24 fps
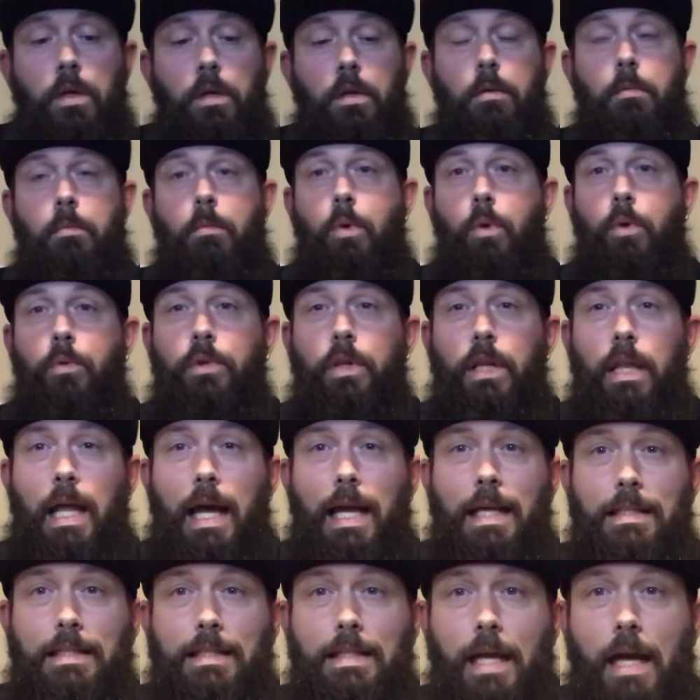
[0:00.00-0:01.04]
more on the
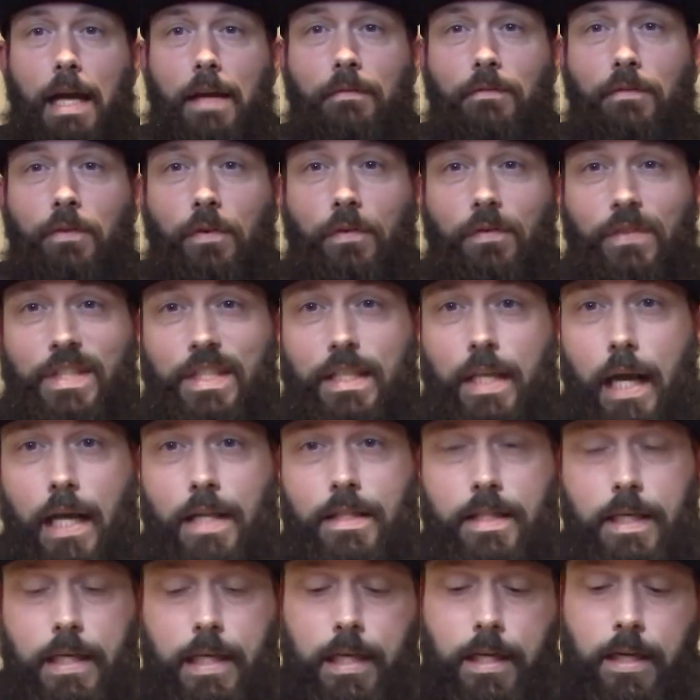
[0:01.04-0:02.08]
light side for
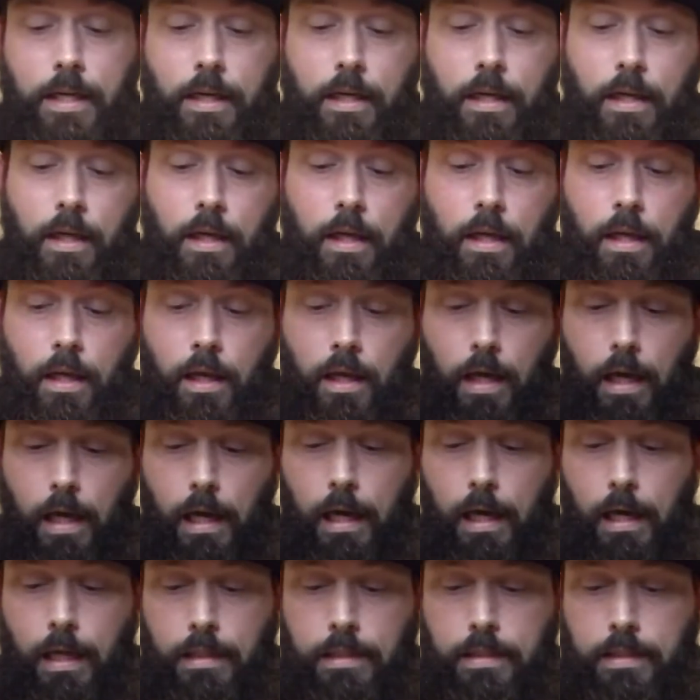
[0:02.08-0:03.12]
viscosity.
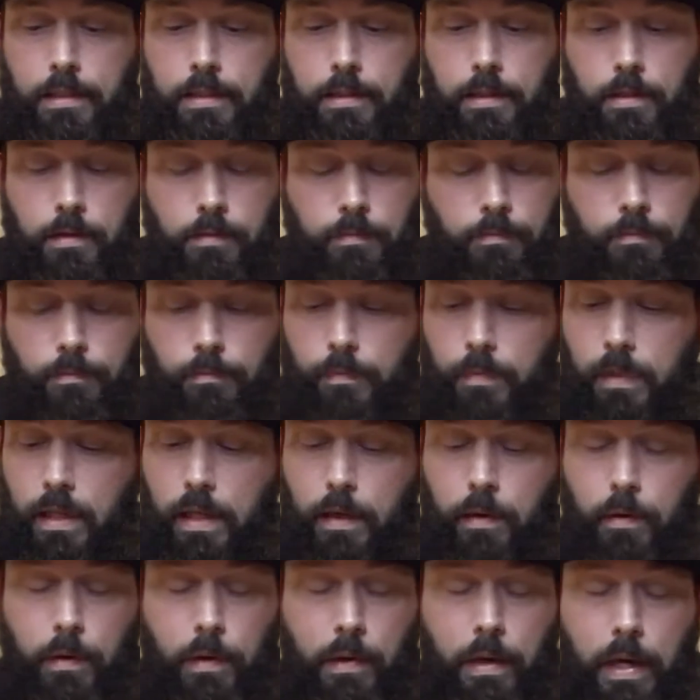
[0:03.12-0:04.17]

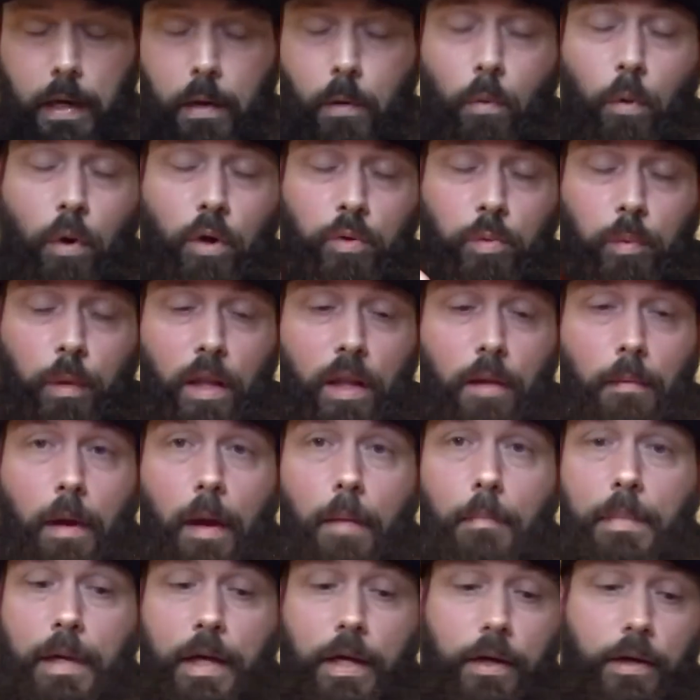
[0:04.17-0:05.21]
It worked well in my
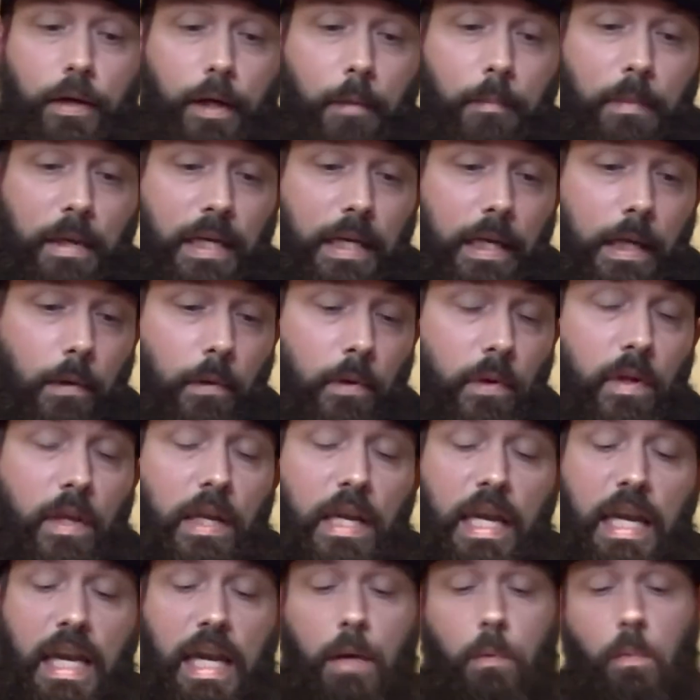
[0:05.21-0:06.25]
beard. I mean,
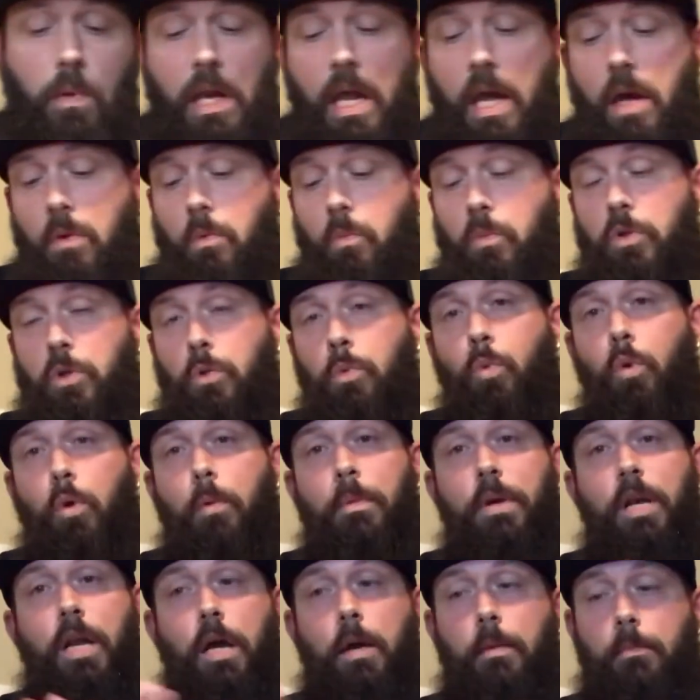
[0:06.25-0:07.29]
when you
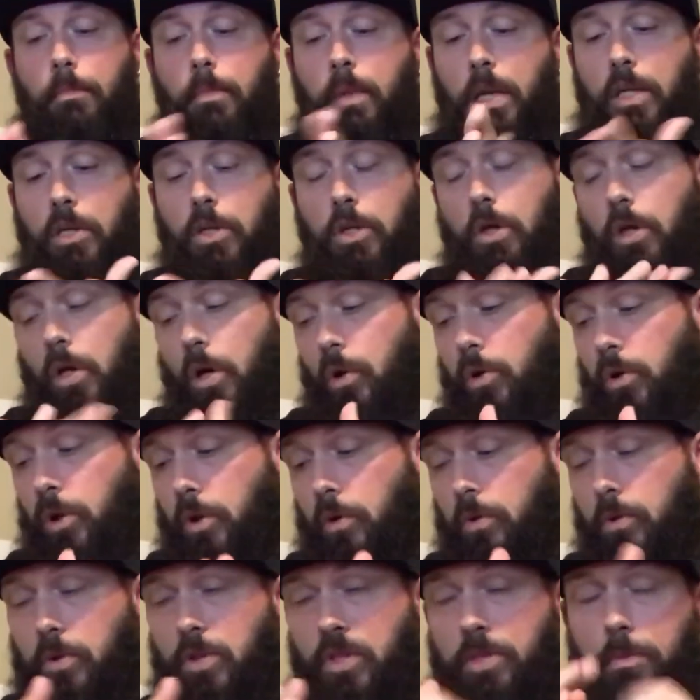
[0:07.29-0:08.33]
warm it up and you know
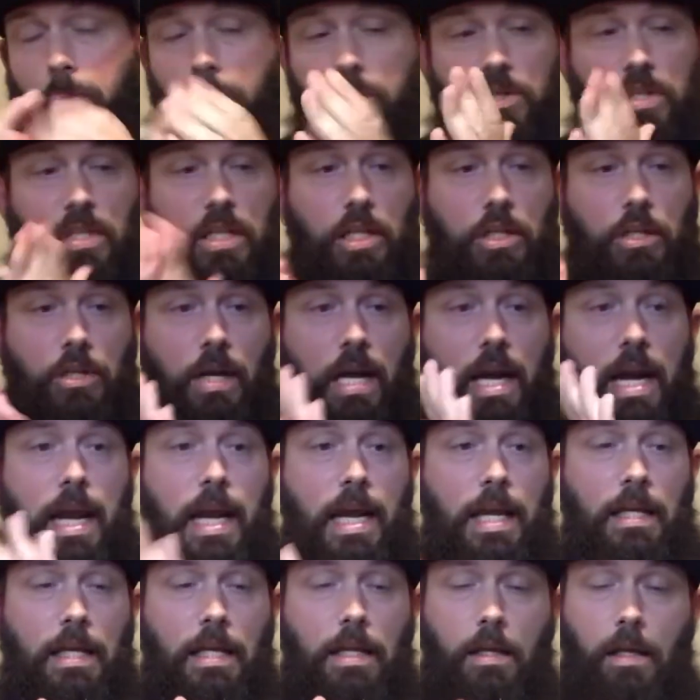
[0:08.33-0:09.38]
you disperse it in your
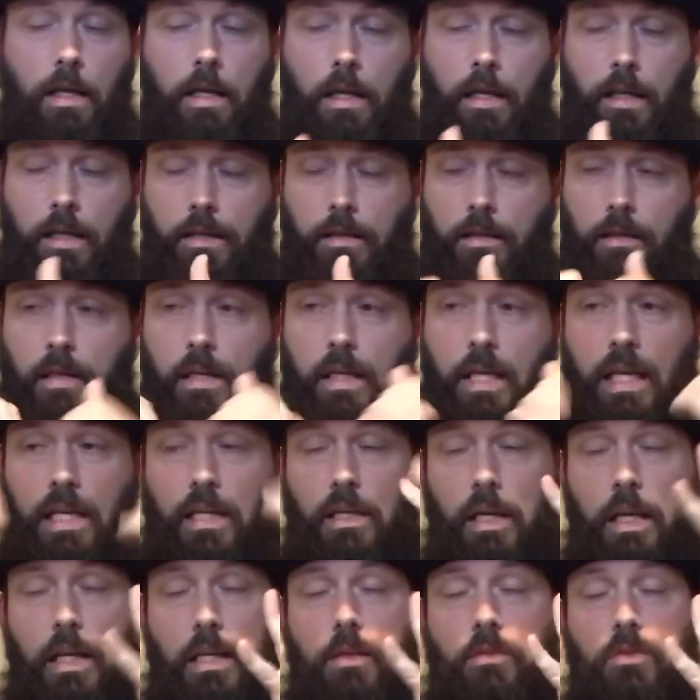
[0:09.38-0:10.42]
hand,
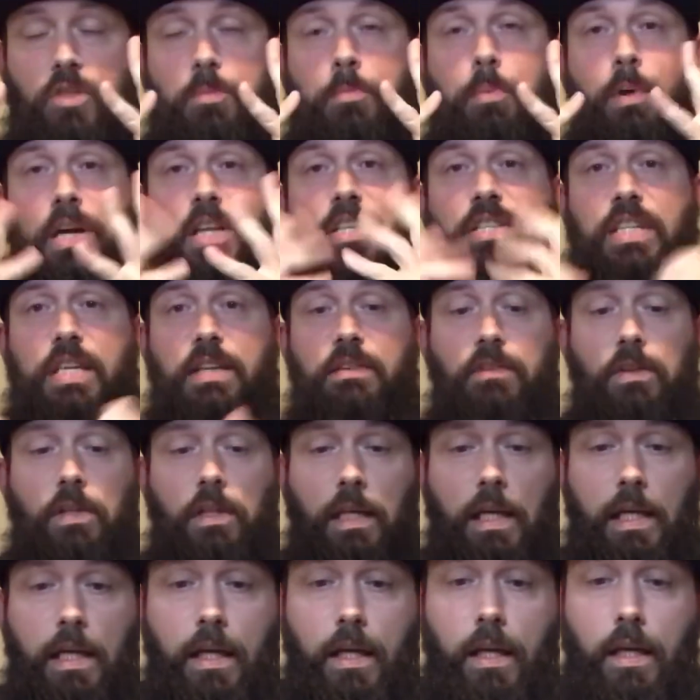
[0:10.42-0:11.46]
it spreads
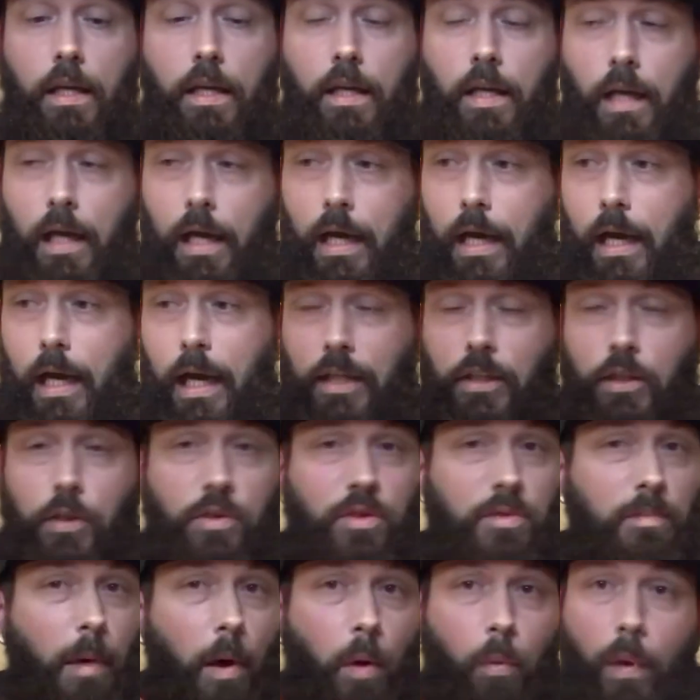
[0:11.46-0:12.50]
evenly. I
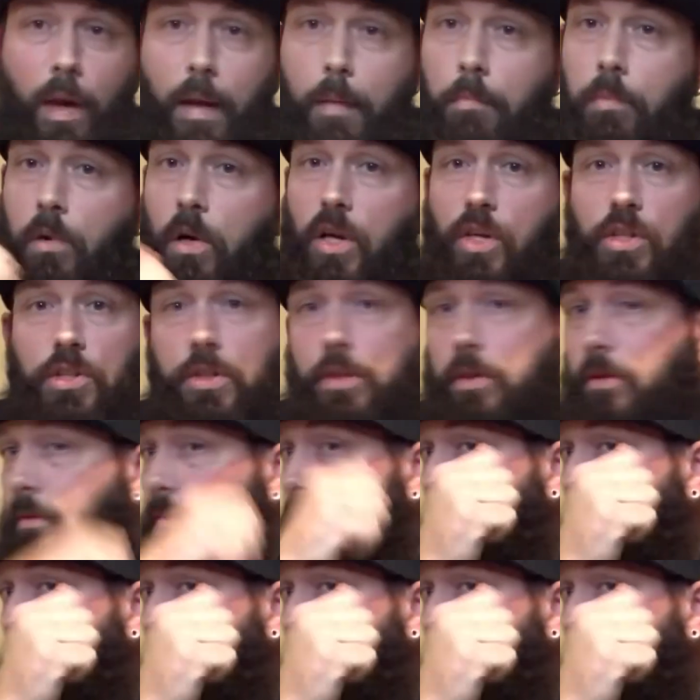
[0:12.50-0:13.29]
used my wet brush,